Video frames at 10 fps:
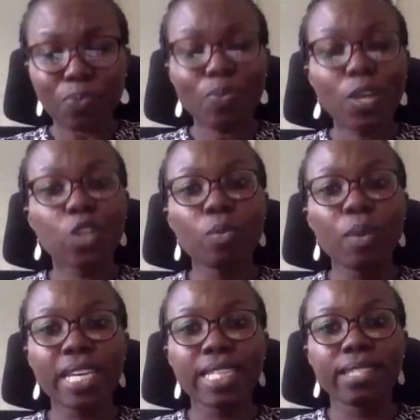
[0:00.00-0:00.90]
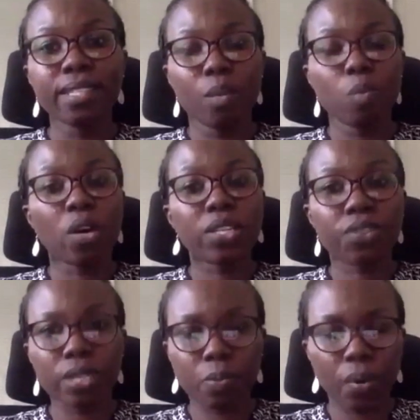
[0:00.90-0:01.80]
to make it more
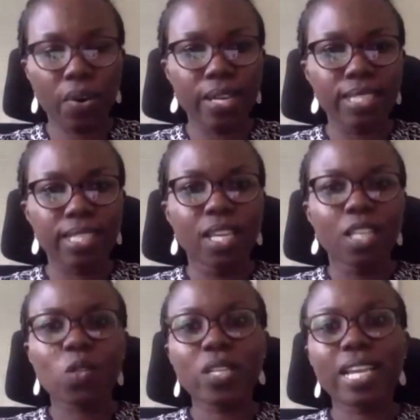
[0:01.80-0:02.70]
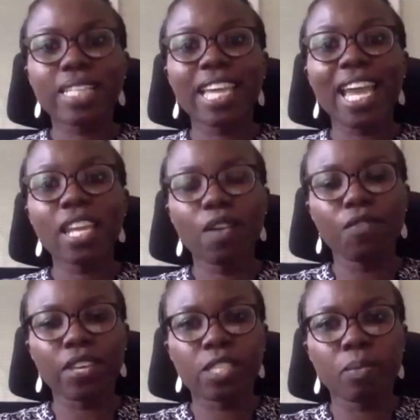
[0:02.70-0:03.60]
transparent, so that any
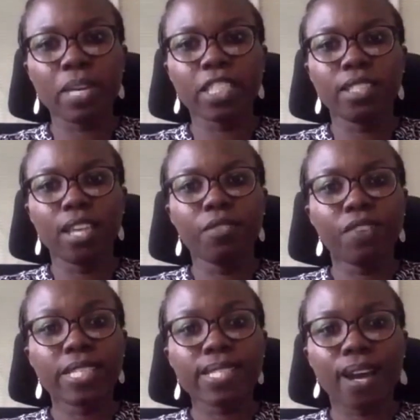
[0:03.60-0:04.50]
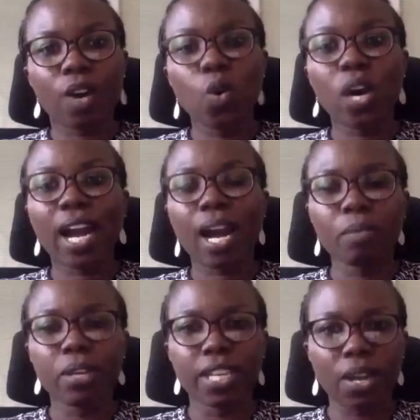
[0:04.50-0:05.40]
investor who come
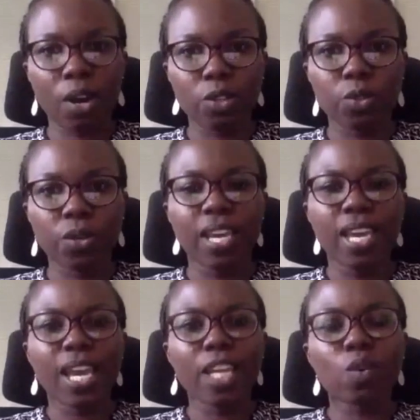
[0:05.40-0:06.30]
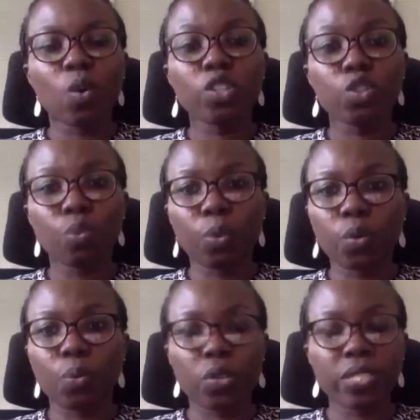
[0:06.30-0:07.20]
in the country and wants to
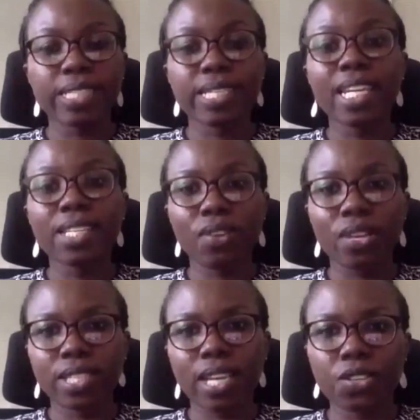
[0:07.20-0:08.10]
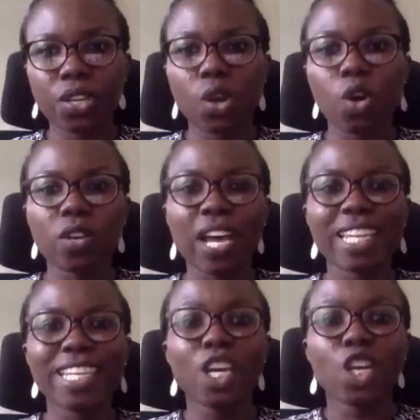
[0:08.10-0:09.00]
process any transaction on land
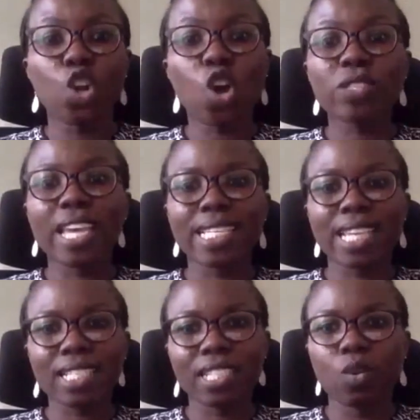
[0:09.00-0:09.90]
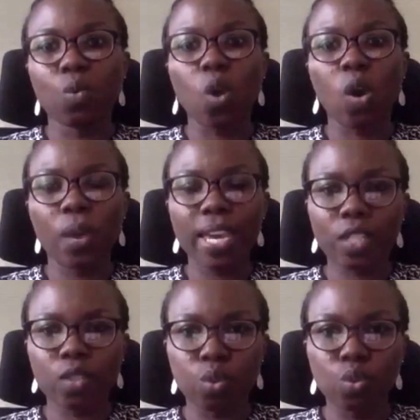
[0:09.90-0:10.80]
knows exactly where
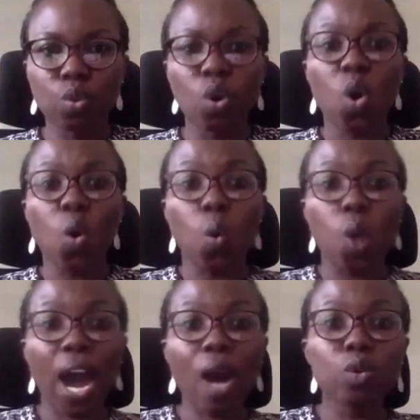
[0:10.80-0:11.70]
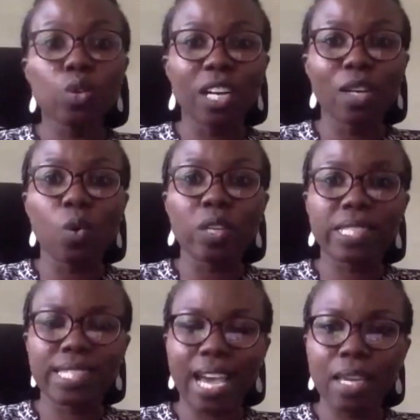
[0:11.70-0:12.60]
to do, how, what
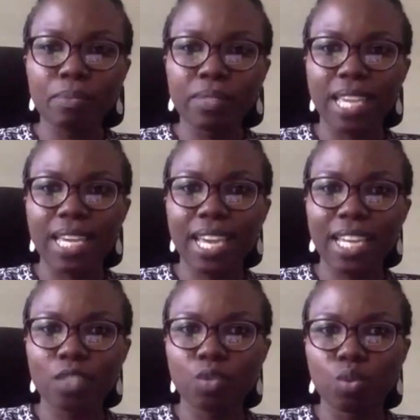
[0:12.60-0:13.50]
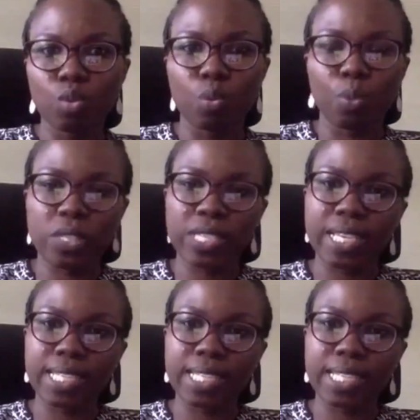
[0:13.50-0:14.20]
time taken to process